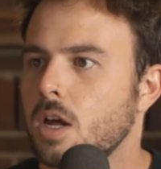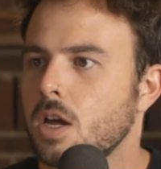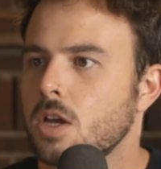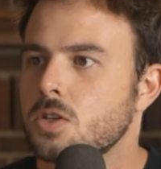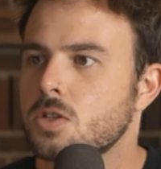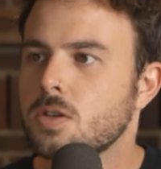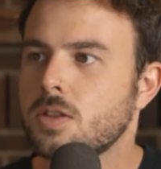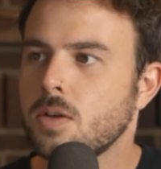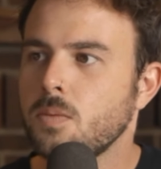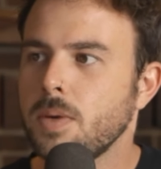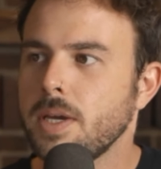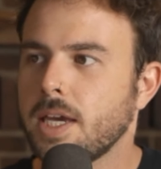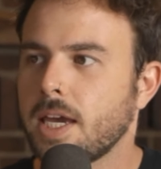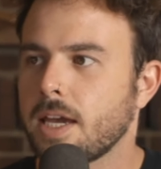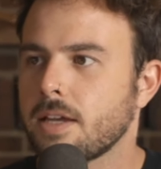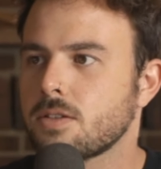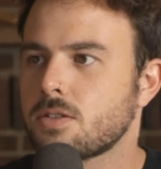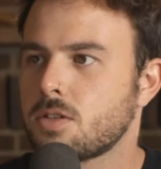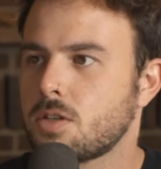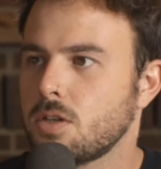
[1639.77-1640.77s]
So then we
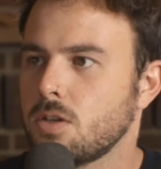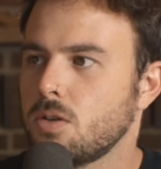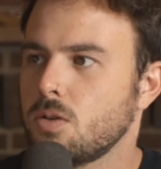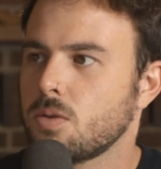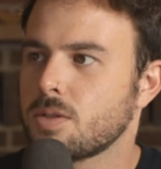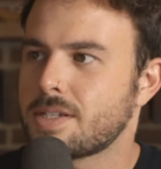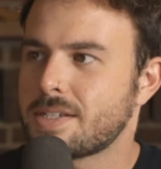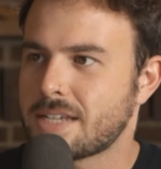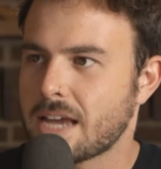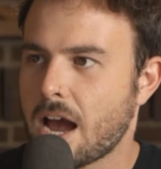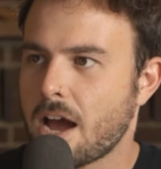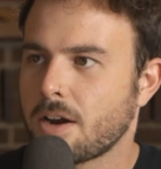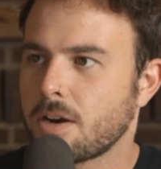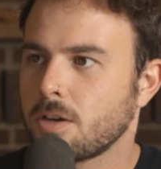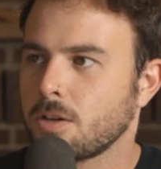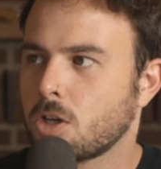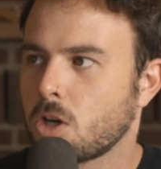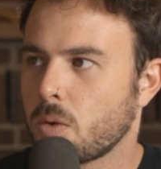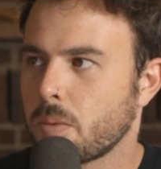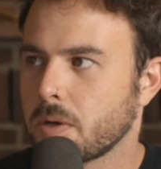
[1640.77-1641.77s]
get to
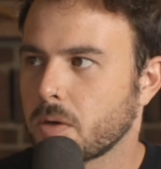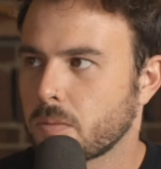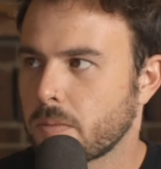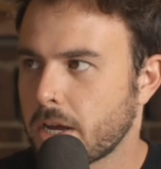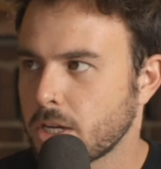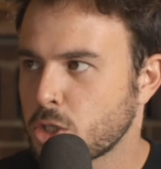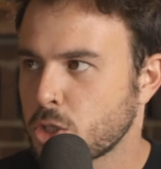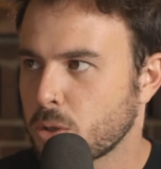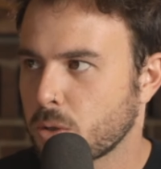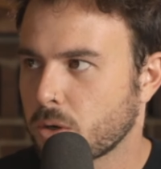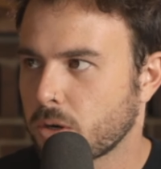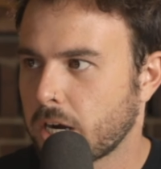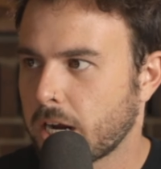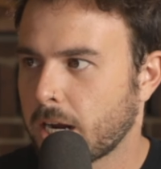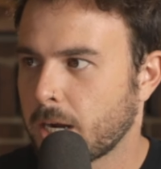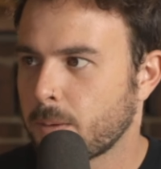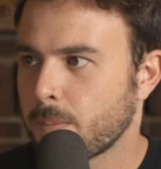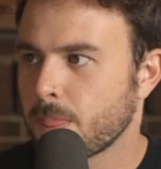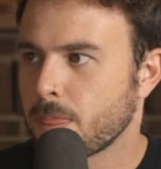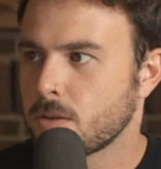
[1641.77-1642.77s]
Saturn going
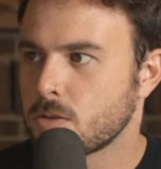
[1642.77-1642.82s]
retrograde.